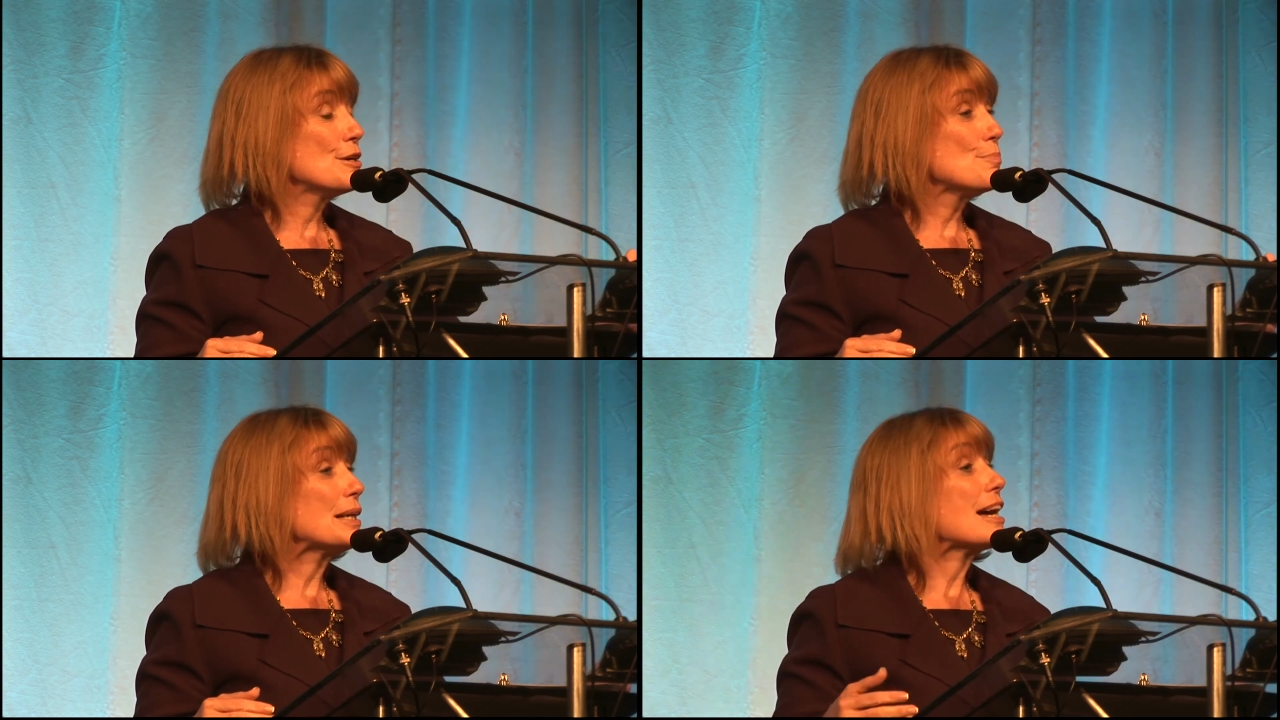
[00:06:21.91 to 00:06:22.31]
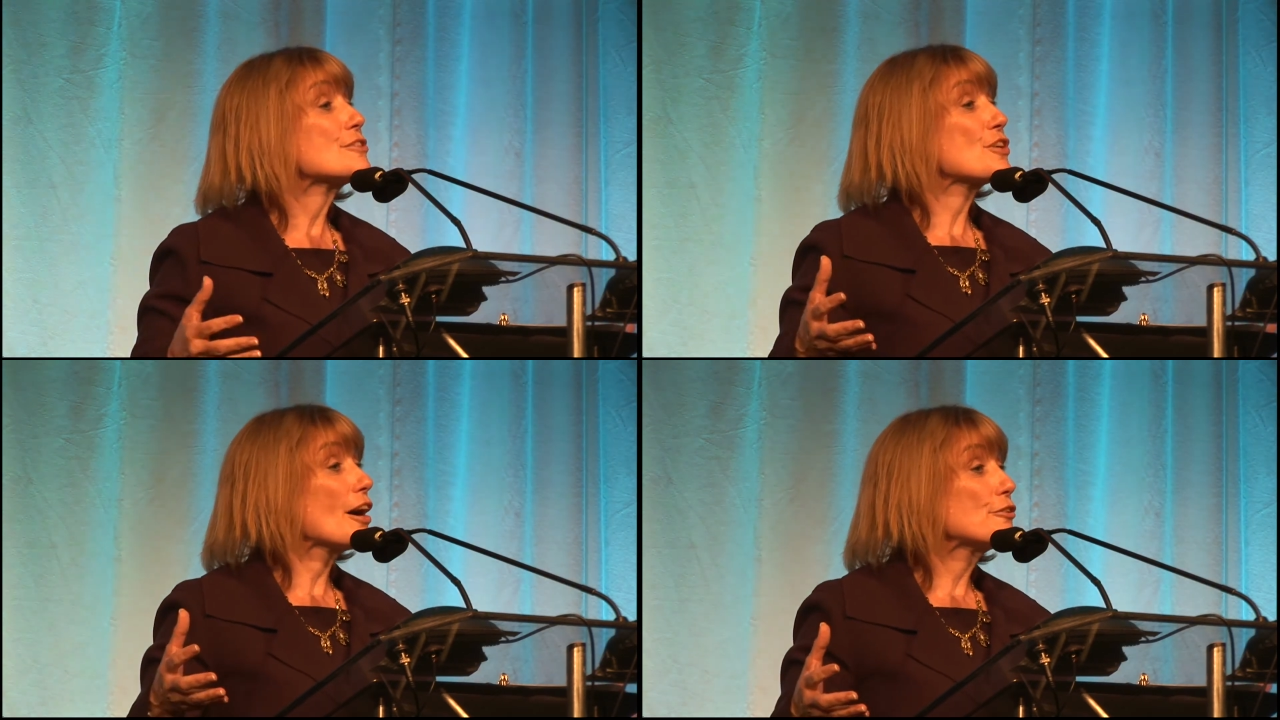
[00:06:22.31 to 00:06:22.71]

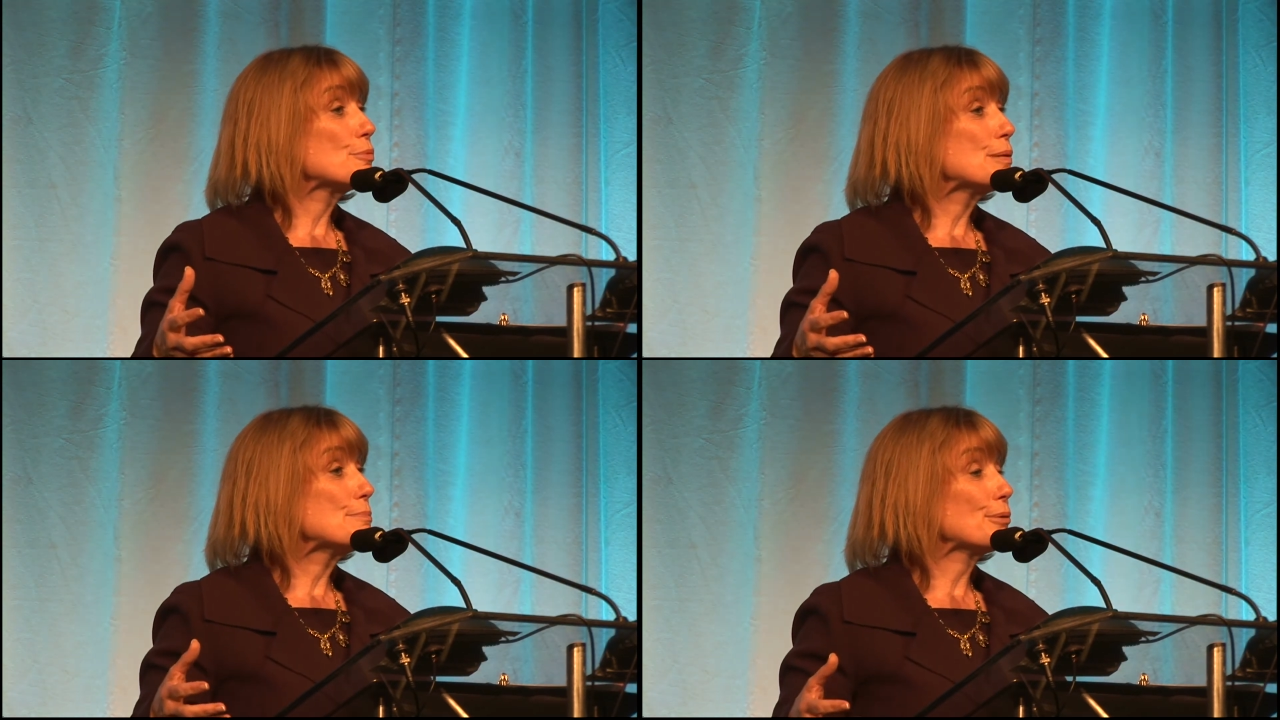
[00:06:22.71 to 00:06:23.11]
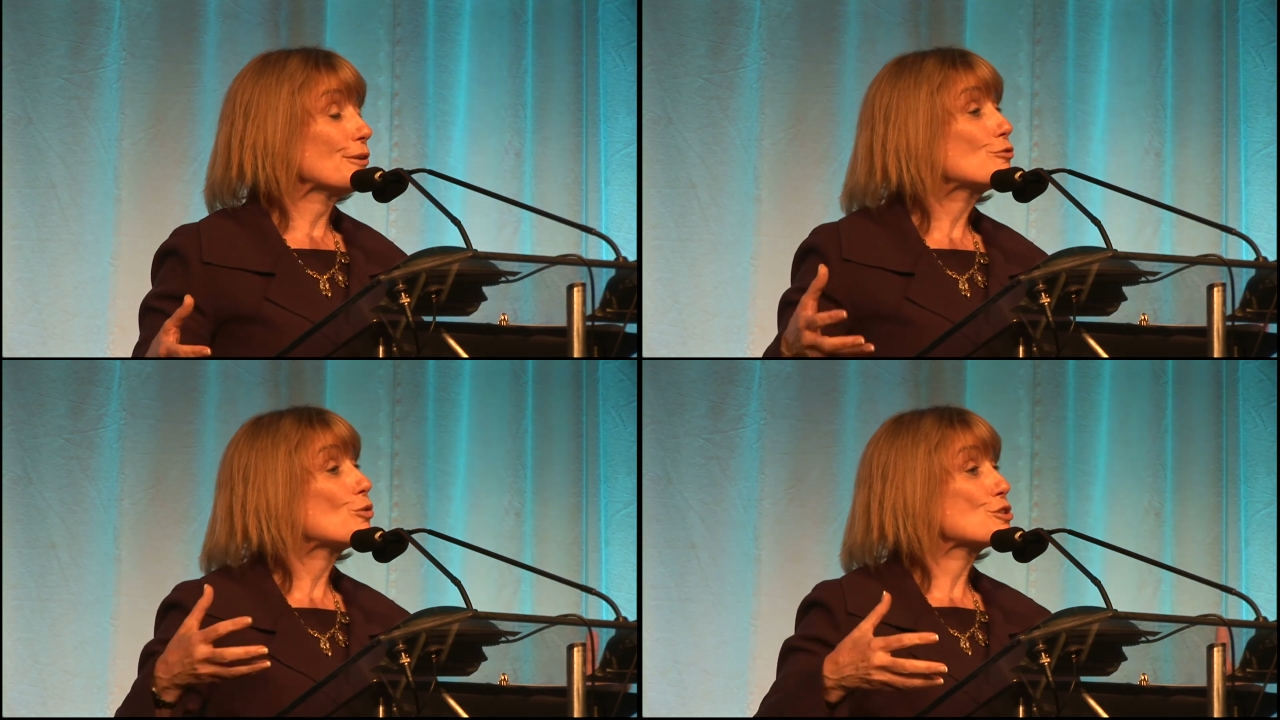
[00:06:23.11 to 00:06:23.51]
because other people,
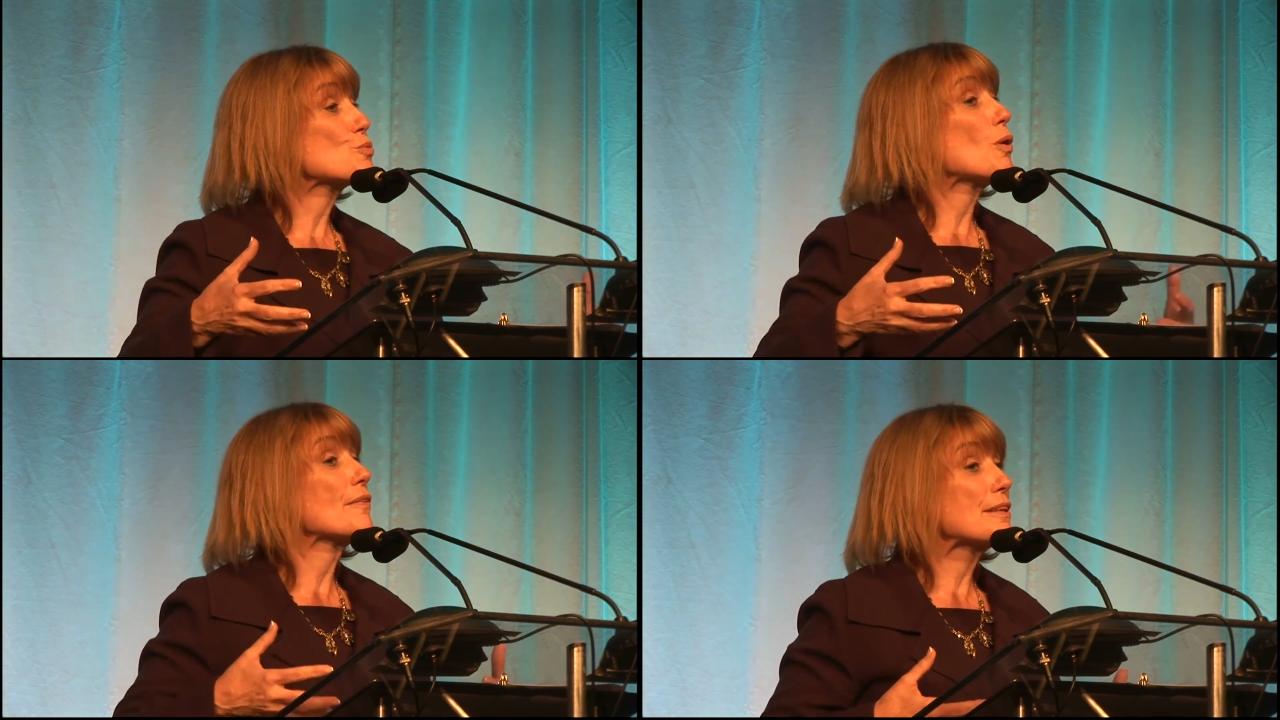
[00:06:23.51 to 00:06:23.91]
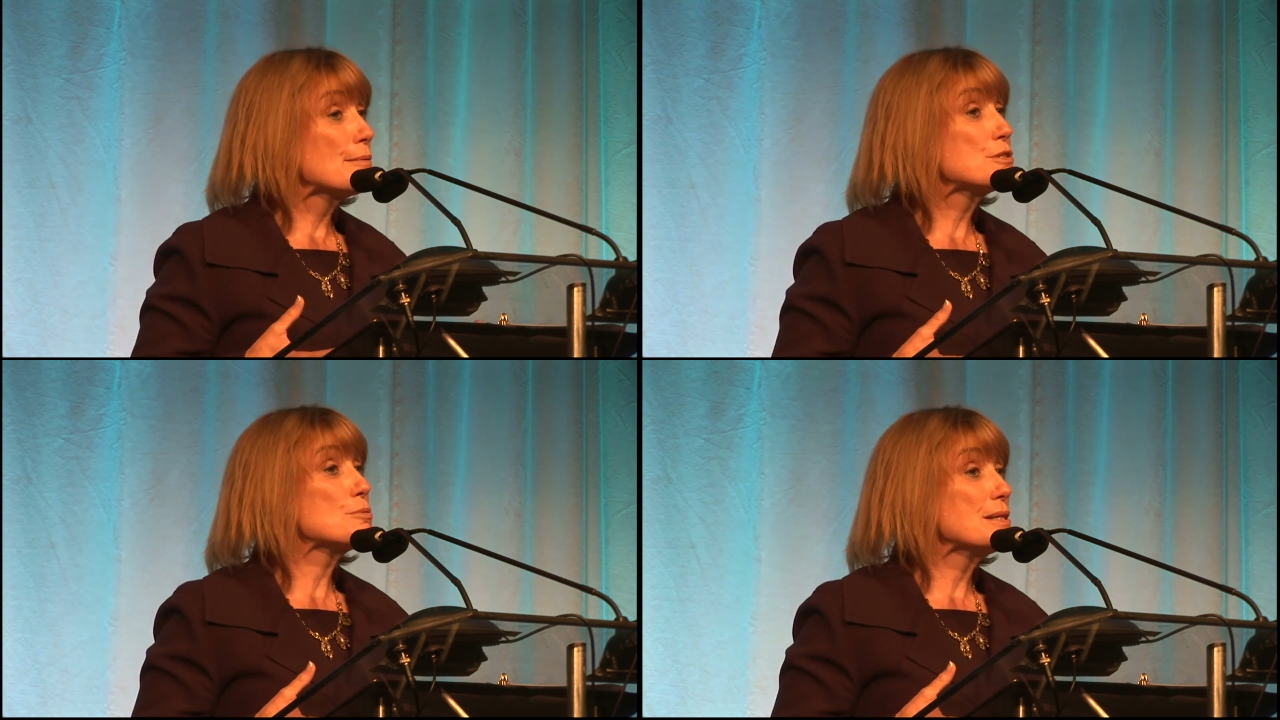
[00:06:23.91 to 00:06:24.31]
of course, want
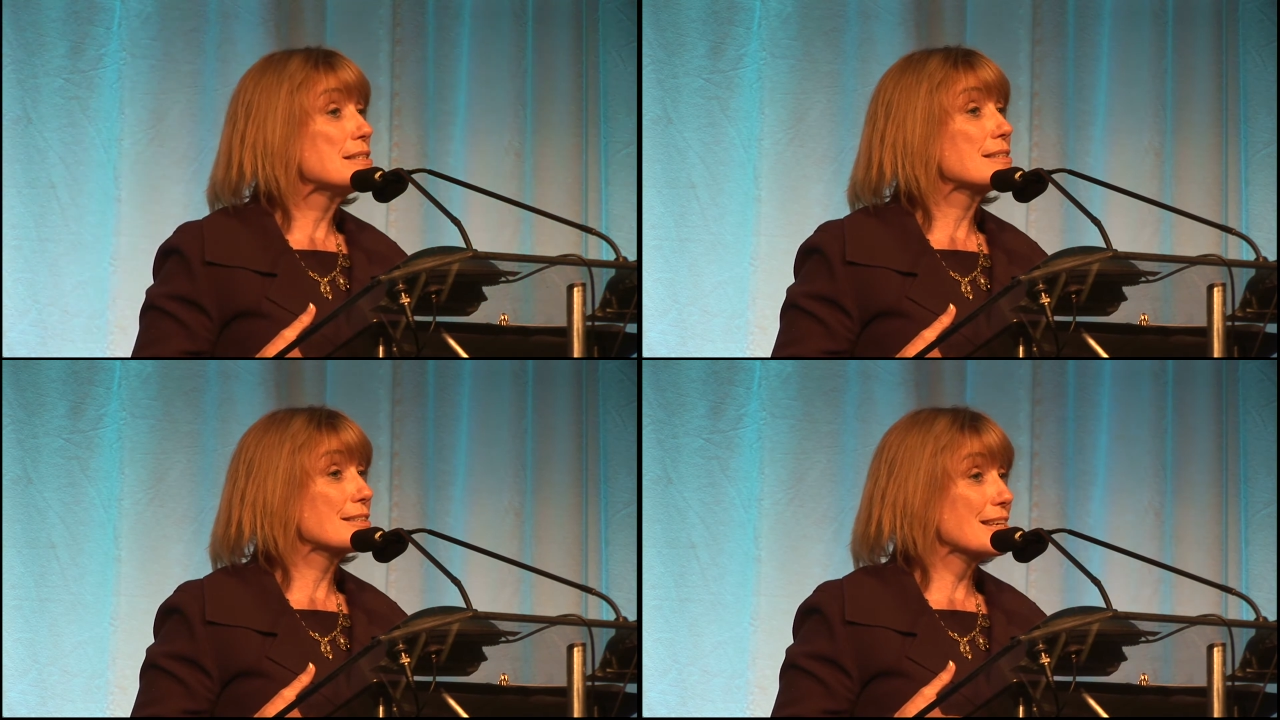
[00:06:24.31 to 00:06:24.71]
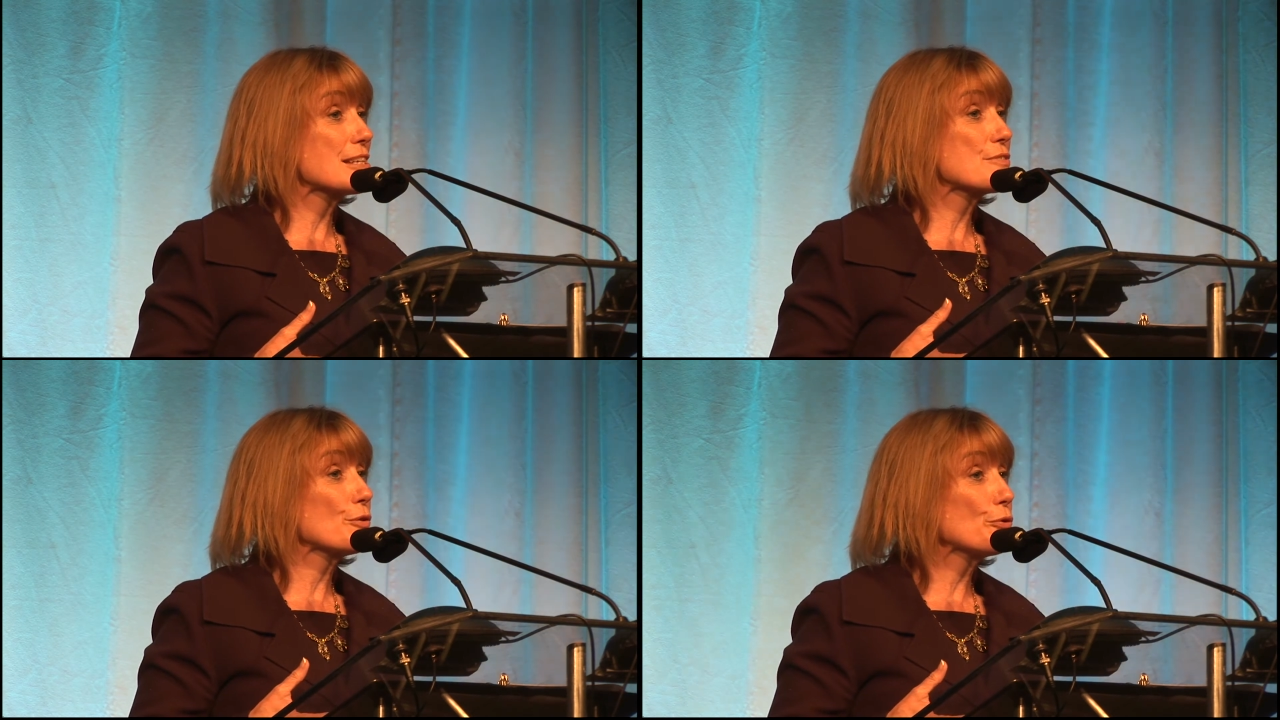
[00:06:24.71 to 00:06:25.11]
them to be
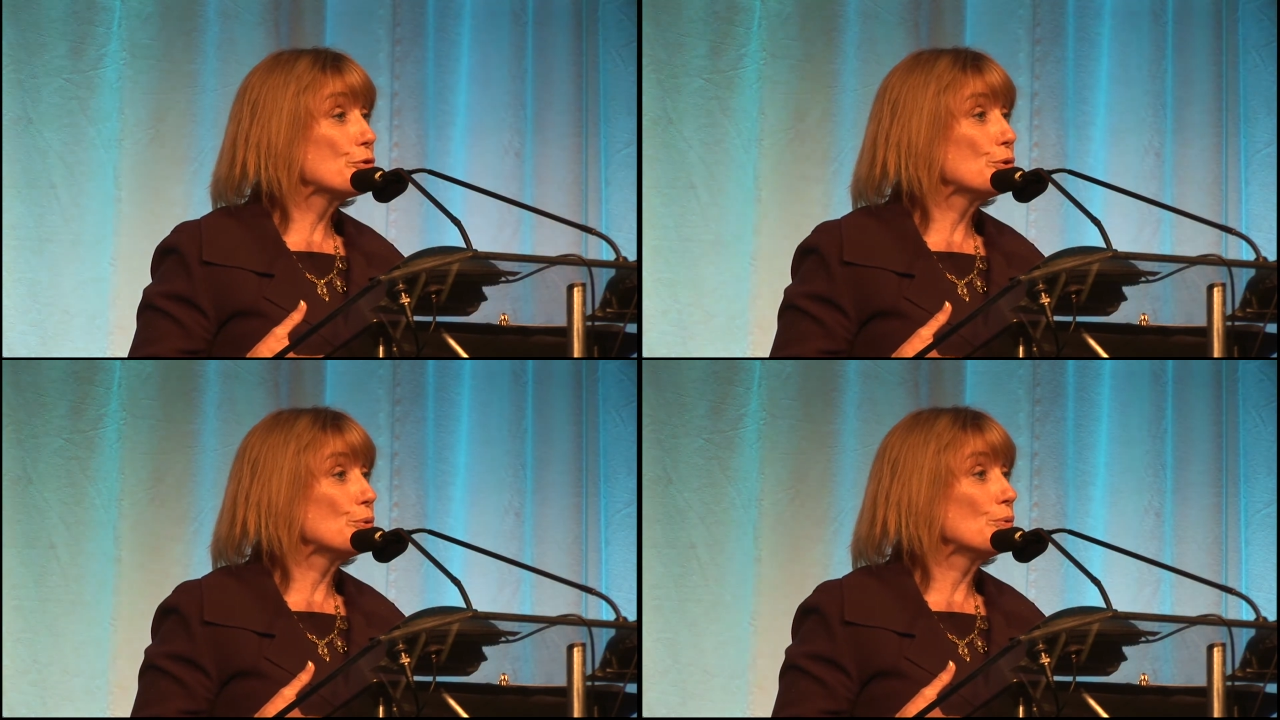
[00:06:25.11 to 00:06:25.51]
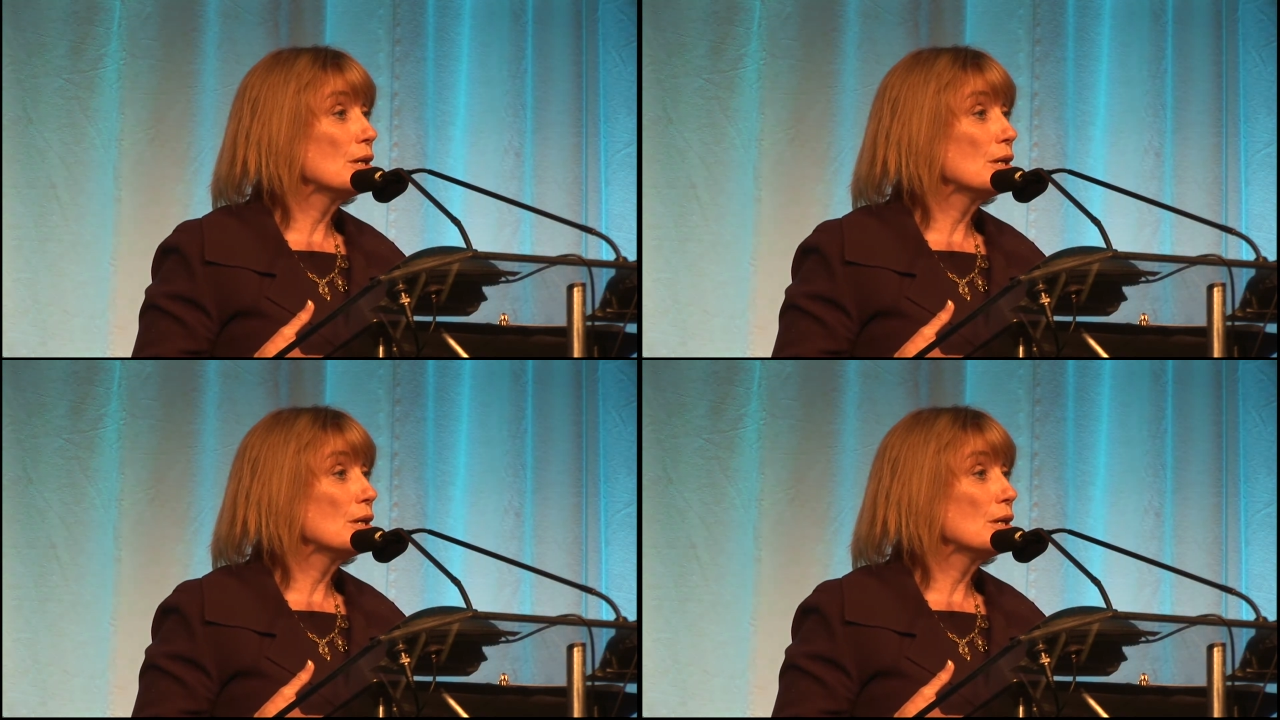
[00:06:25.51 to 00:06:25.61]
successful too.